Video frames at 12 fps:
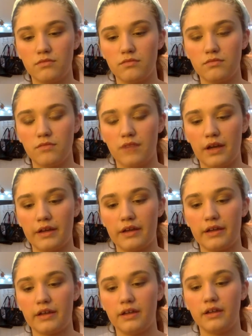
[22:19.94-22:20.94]

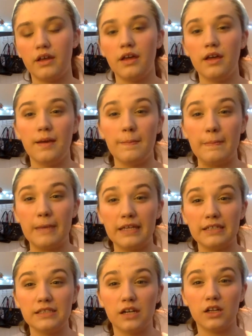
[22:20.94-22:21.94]
my
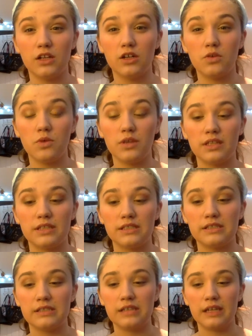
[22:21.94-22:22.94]
base color with a
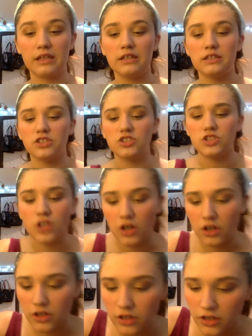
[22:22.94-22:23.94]
slightly
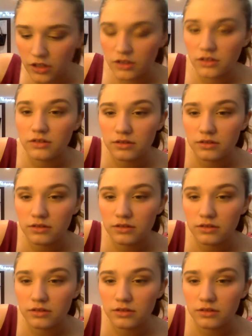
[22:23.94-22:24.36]
darker